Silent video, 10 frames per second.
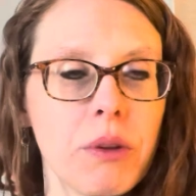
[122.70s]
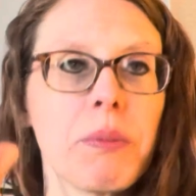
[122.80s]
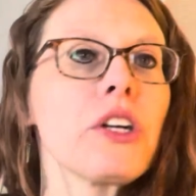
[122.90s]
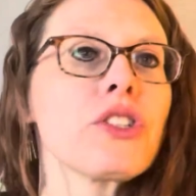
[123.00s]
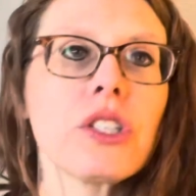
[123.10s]

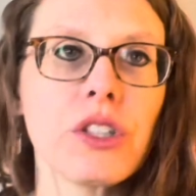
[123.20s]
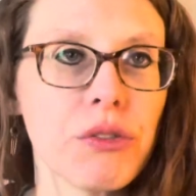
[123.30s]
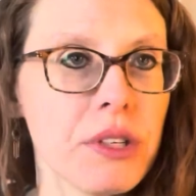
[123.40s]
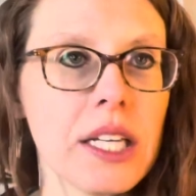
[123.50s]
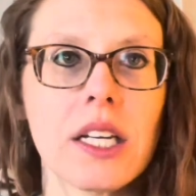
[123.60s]
person you're
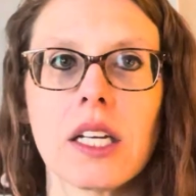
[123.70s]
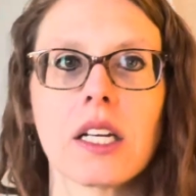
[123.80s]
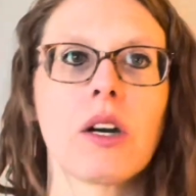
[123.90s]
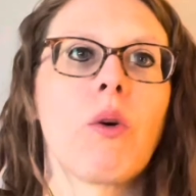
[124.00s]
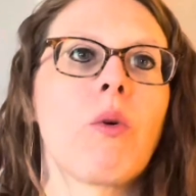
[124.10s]

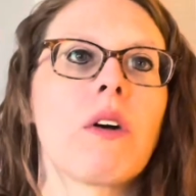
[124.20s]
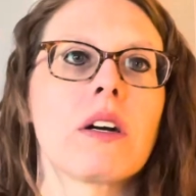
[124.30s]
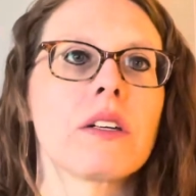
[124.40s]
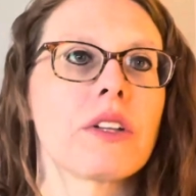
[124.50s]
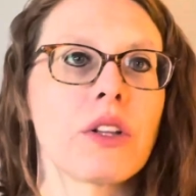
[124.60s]
reading
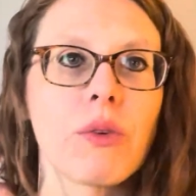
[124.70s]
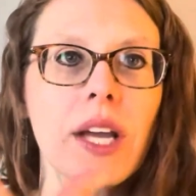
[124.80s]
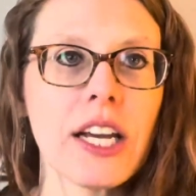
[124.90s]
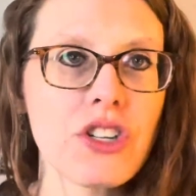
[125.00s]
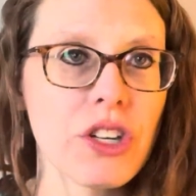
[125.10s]
or the
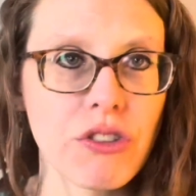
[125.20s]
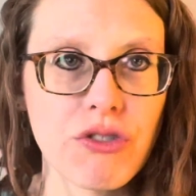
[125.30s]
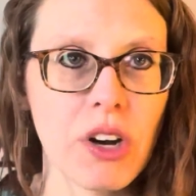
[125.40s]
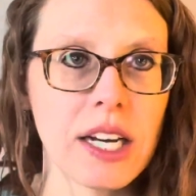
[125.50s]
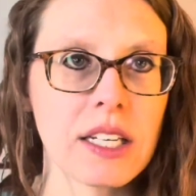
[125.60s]
location you're
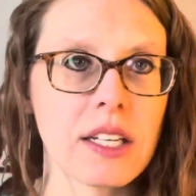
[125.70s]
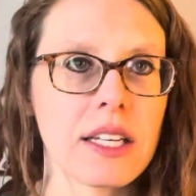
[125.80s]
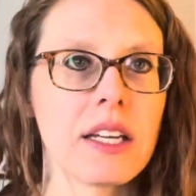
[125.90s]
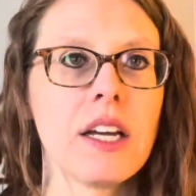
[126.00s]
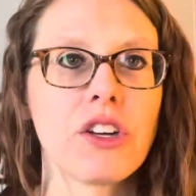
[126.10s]
trying to,
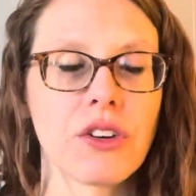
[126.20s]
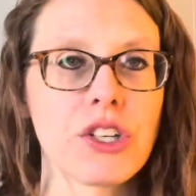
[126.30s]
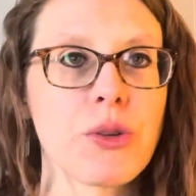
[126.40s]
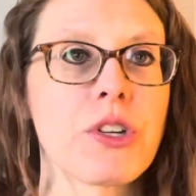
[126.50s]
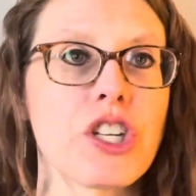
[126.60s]
your
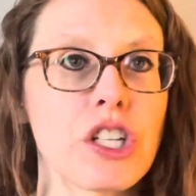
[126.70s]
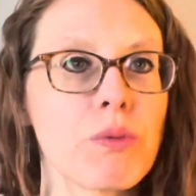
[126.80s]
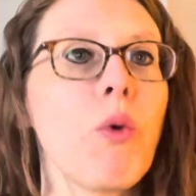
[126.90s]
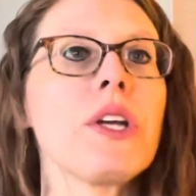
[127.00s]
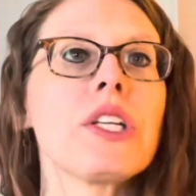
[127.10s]
intuition is
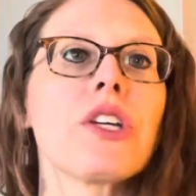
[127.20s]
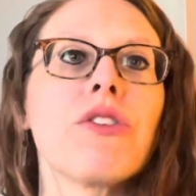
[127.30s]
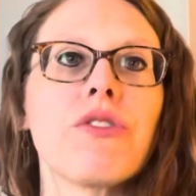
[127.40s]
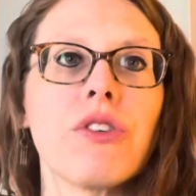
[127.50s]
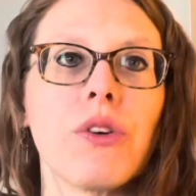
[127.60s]
pointing
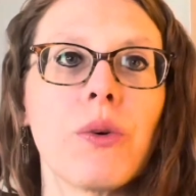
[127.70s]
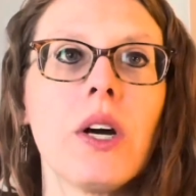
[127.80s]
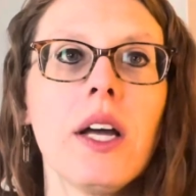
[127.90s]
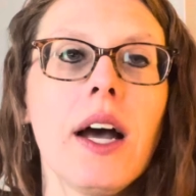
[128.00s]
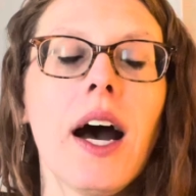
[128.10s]
you to.
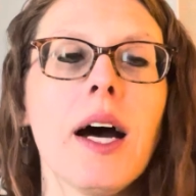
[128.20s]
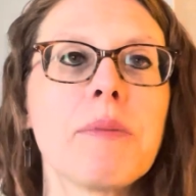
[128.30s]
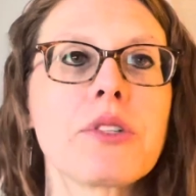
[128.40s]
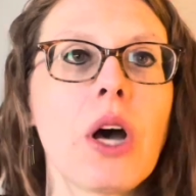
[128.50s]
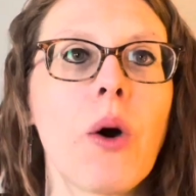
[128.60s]

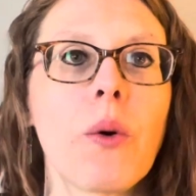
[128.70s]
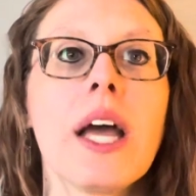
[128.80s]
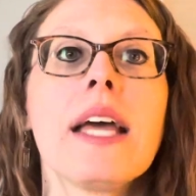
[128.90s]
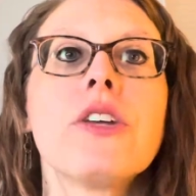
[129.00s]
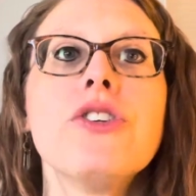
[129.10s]
Um, so
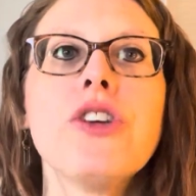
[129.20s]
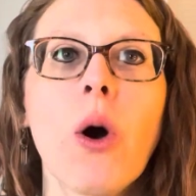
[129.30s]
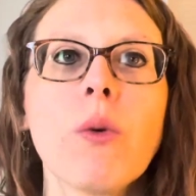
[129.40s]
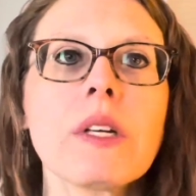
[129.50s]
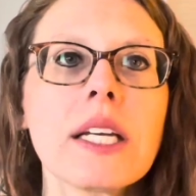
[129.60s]

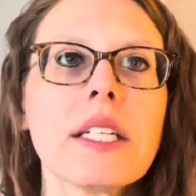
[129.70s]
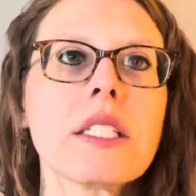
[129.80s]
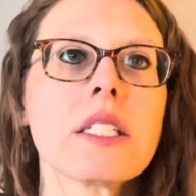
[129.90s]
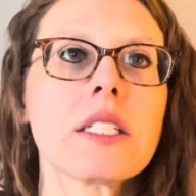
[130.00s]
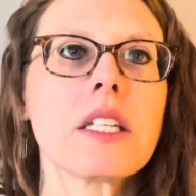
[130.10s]
don't get
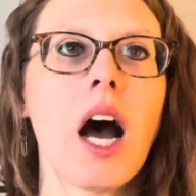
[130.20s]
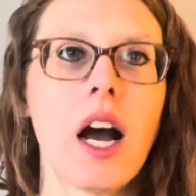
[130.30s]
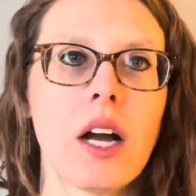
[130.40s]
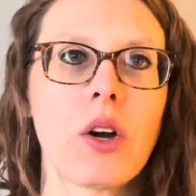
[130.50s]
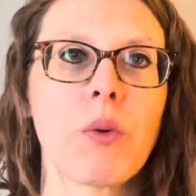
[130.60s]

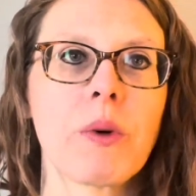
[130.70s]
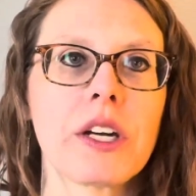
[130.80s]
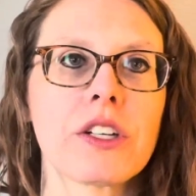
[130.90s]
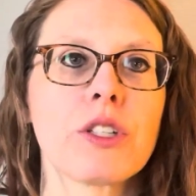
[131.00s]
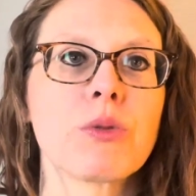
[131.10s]
stuck
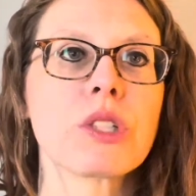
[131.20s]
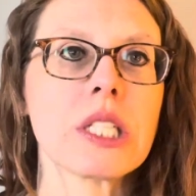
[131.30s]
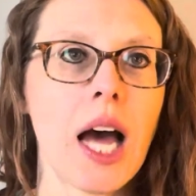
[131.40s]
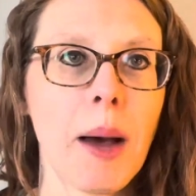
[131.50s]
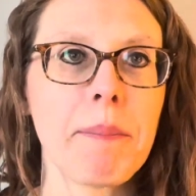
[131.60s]
where you
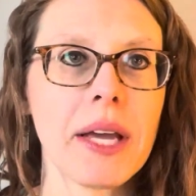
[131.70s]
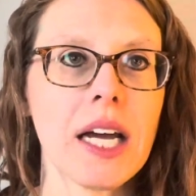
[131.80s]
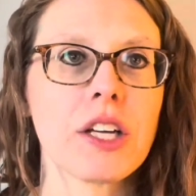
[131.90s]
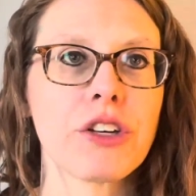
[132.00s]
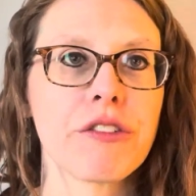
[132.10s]
stop
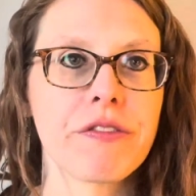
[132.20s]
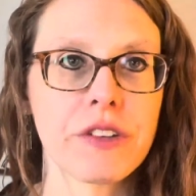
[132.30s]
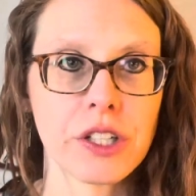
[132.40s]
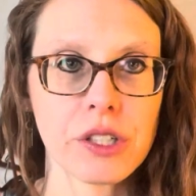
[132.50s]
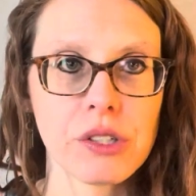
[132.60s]
at your
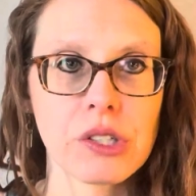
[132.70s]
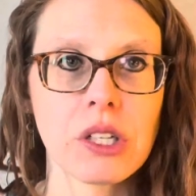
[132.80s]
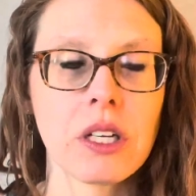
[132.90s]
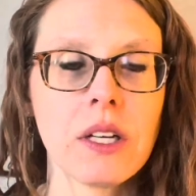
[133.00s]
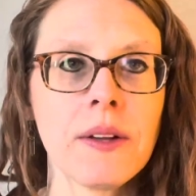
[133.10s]

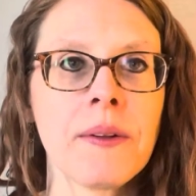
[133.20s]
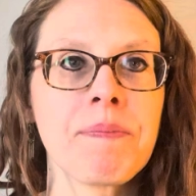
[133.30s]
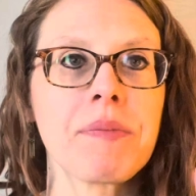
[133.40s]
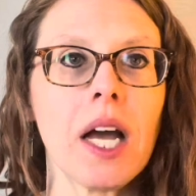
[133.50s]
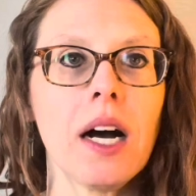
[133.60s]
first
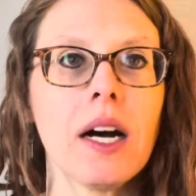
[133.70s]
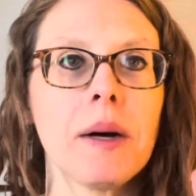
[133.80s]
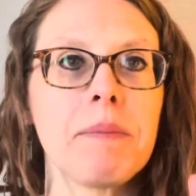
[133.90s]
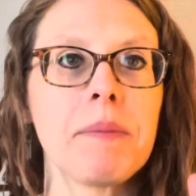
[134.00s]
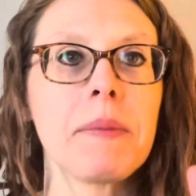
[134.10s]

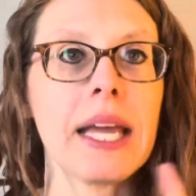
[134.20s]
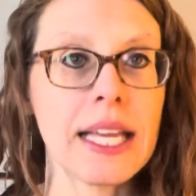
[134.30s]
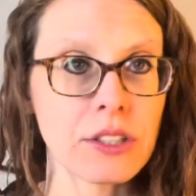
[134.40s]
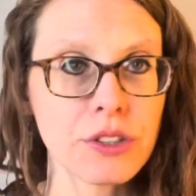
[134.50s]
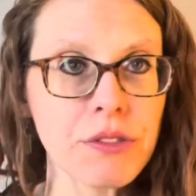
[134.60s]
um,
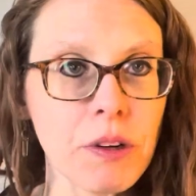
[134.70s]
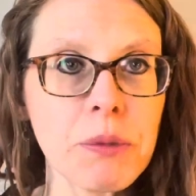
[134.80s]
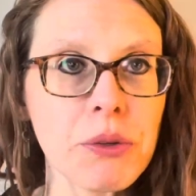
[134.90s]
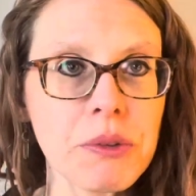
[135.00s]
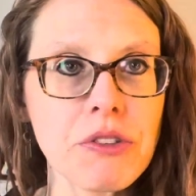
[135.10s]
answer from
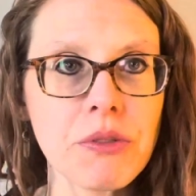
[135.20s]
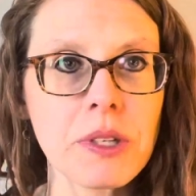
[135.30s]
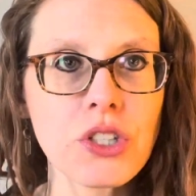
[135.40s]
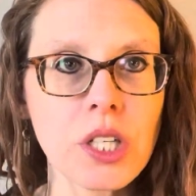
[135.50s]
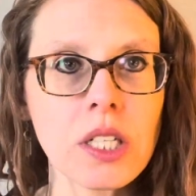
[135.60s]
your
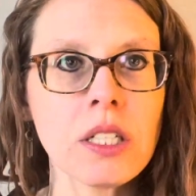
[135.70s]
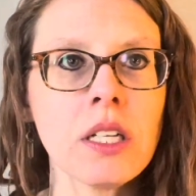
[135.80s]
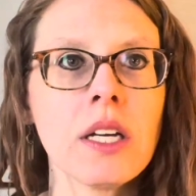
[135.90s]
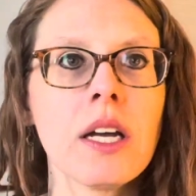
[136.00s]
intuition